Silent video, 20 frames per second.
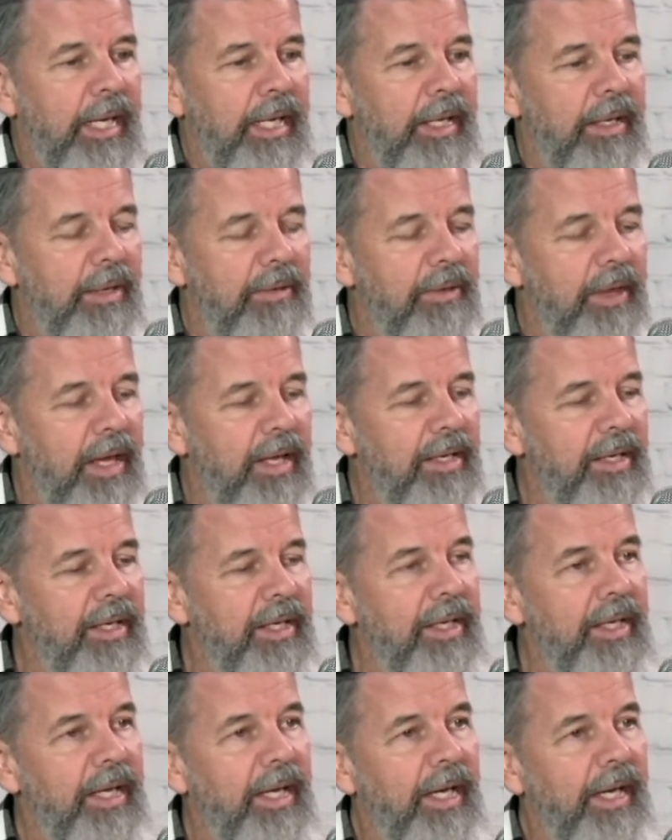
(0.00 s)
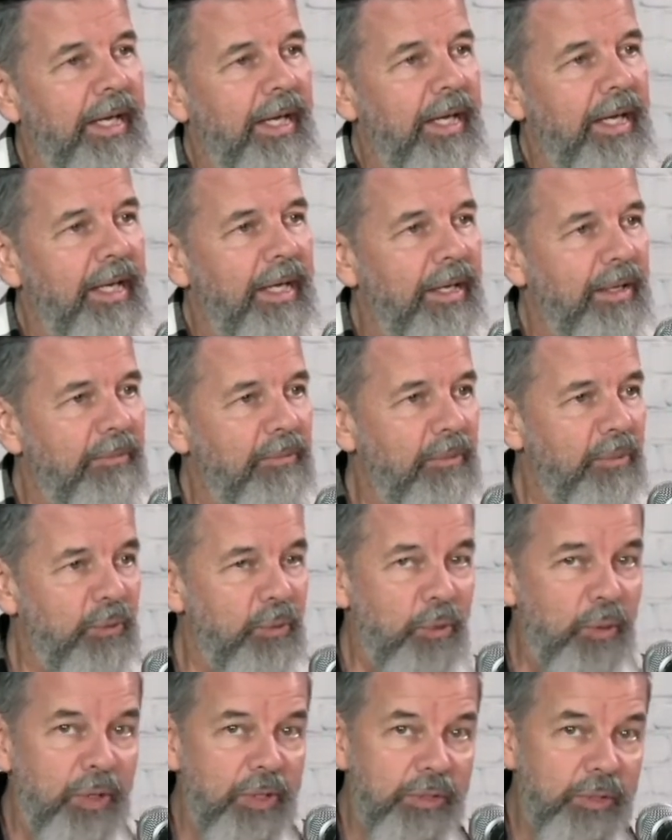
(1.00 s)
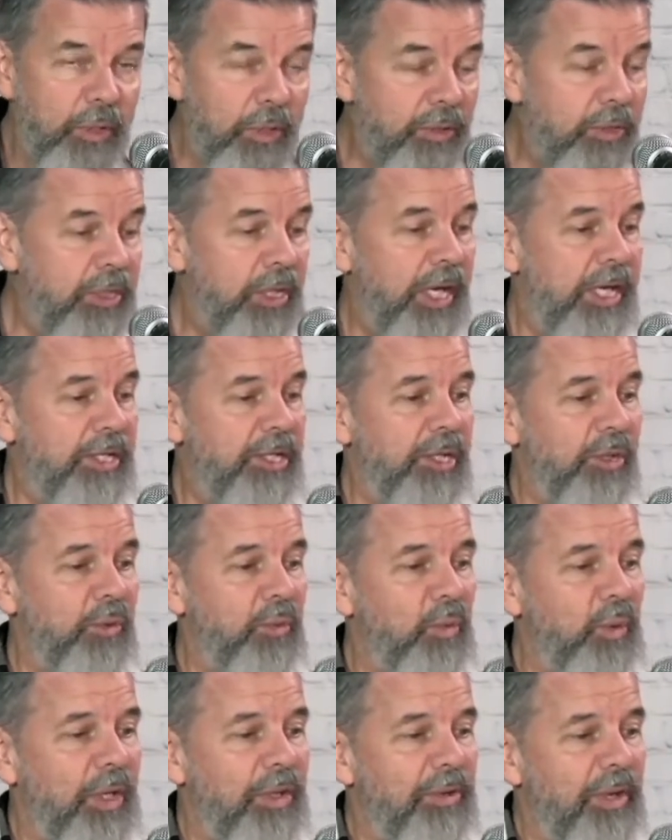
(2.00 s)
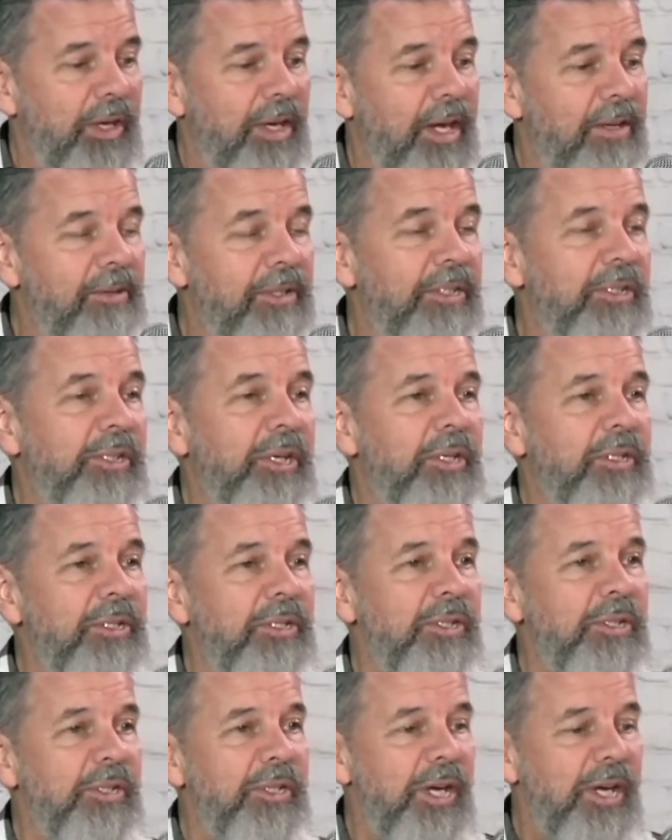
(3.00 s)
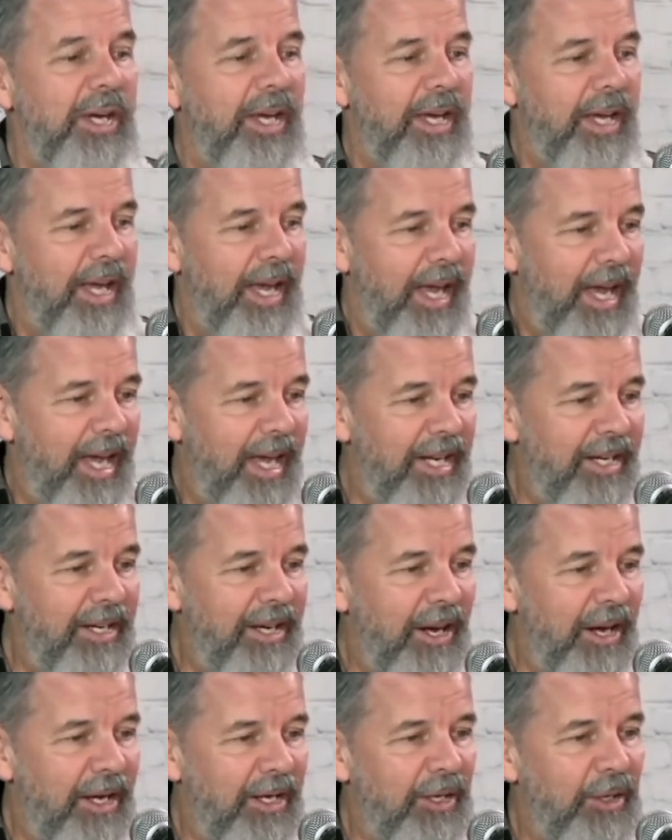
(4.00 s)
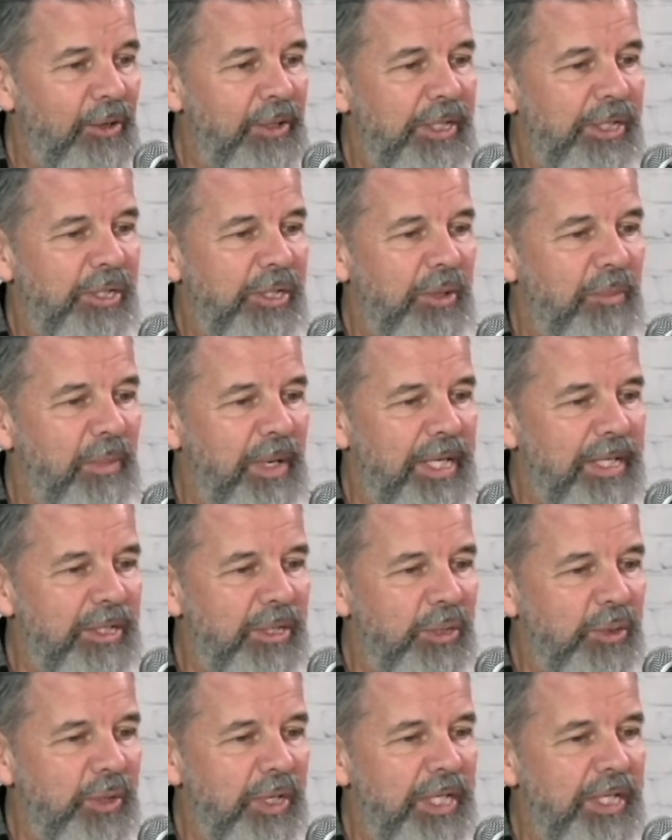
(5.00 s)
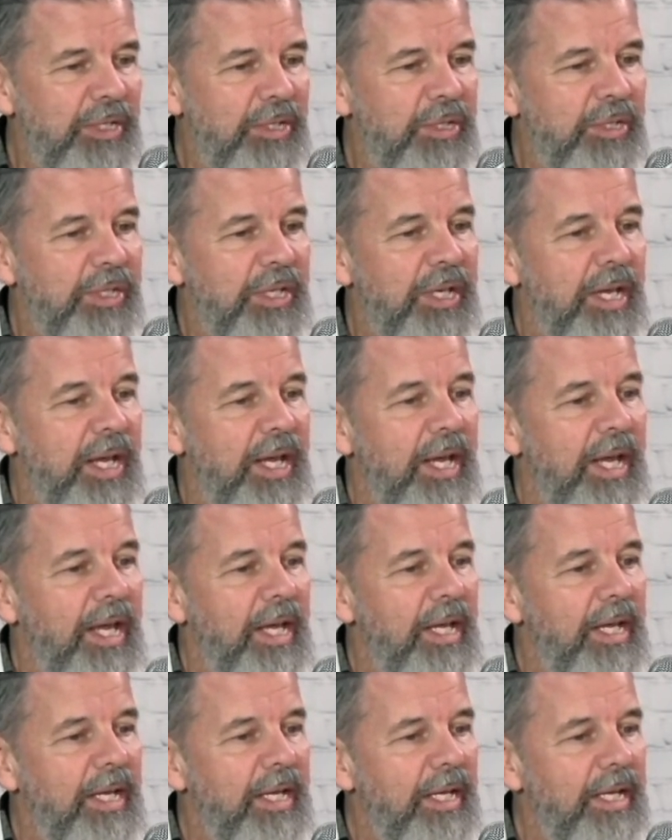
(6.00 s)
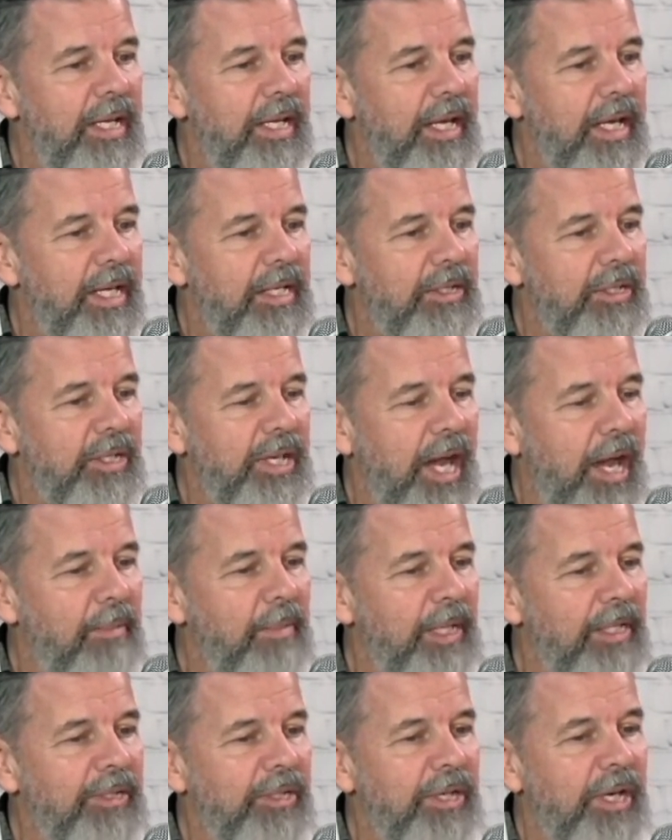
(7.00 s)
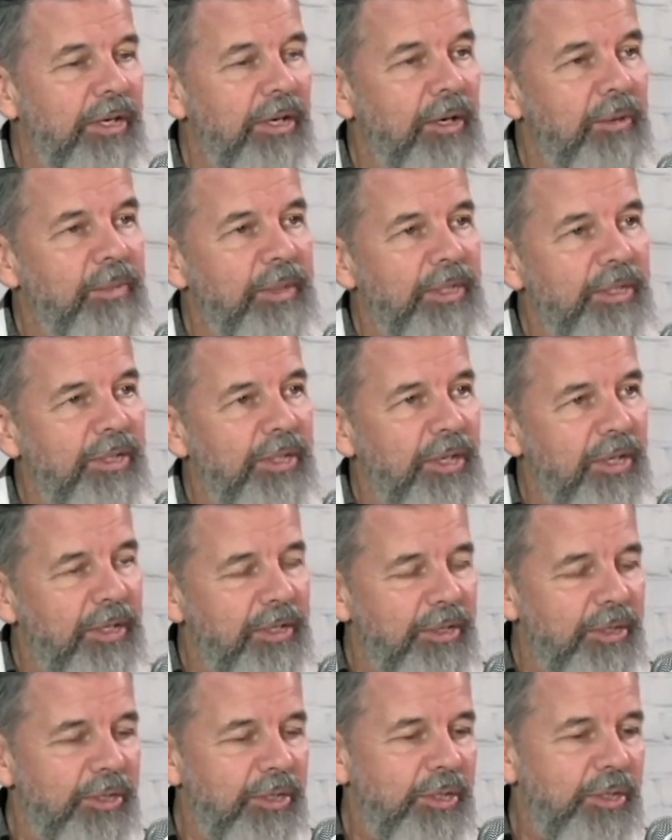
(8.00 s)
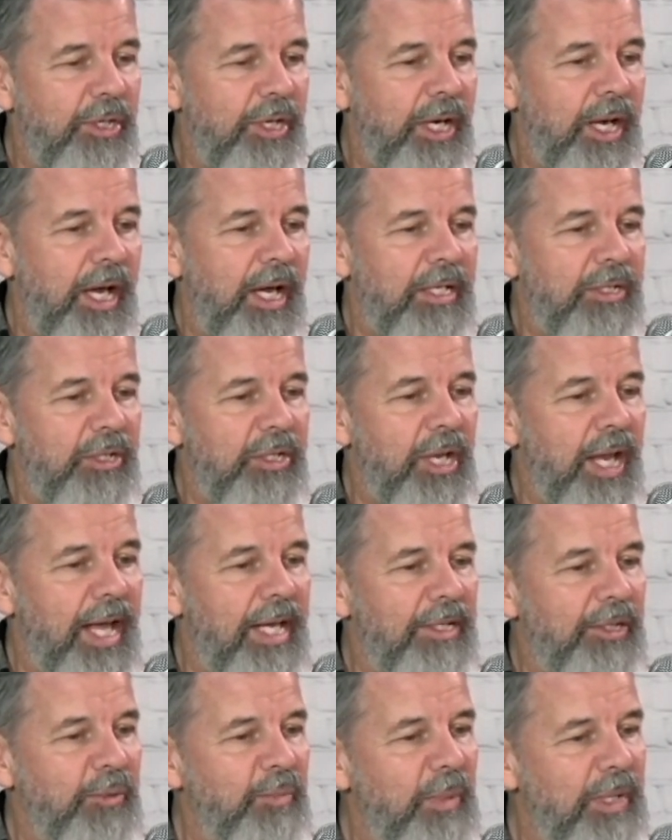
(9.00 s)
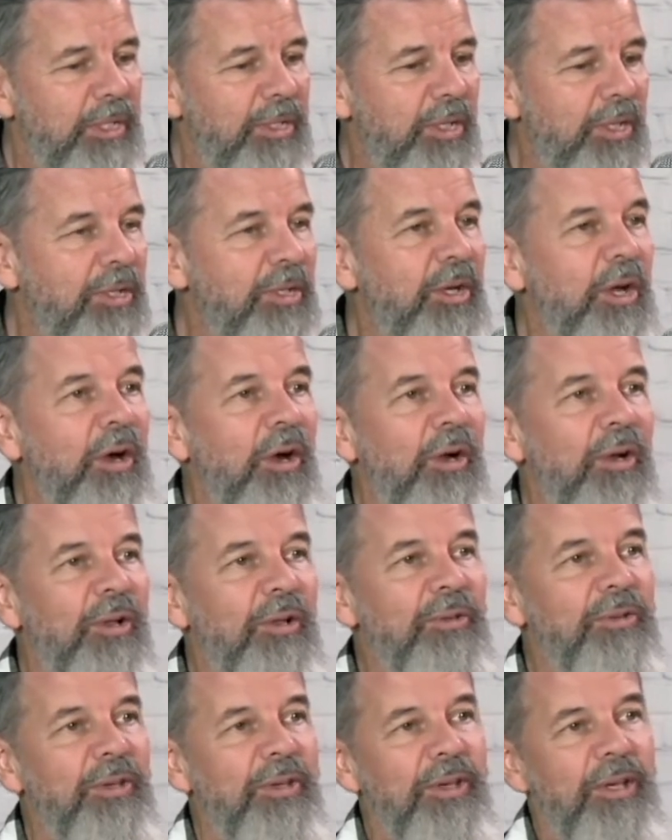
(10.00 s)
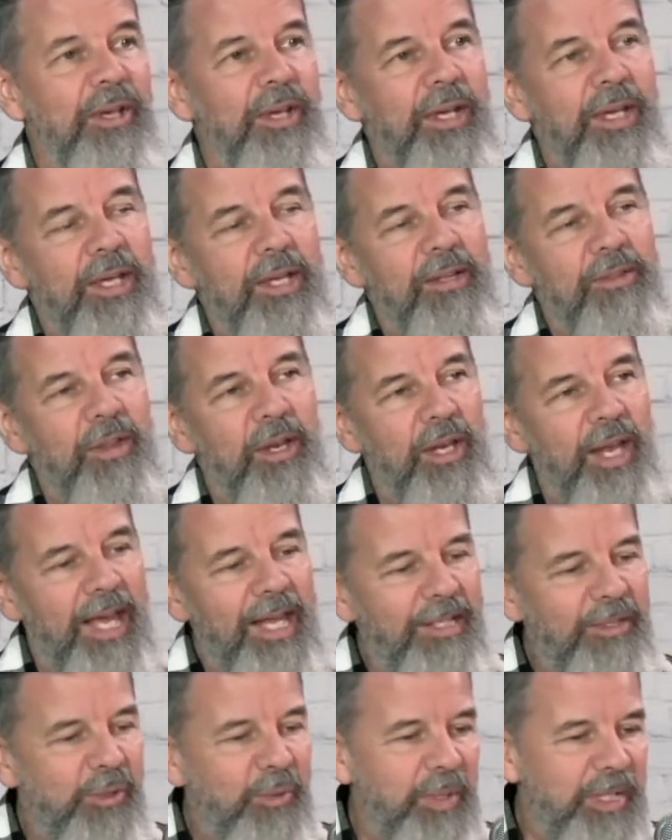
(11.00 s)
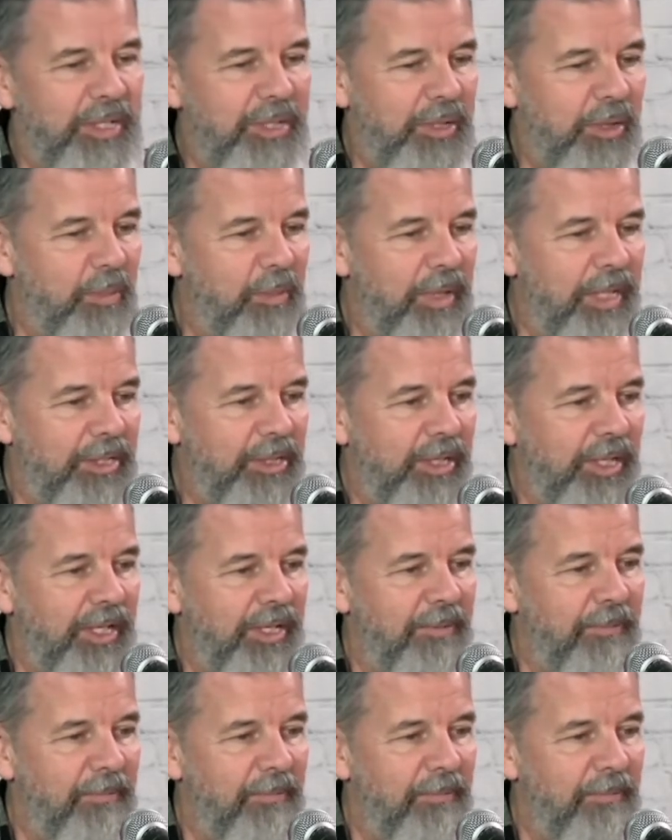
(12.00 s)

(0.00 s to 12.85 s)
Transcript: Then through an association with another church, Antioch Christian Ministries, he established an urban church slash mission called The Lazarus Commission.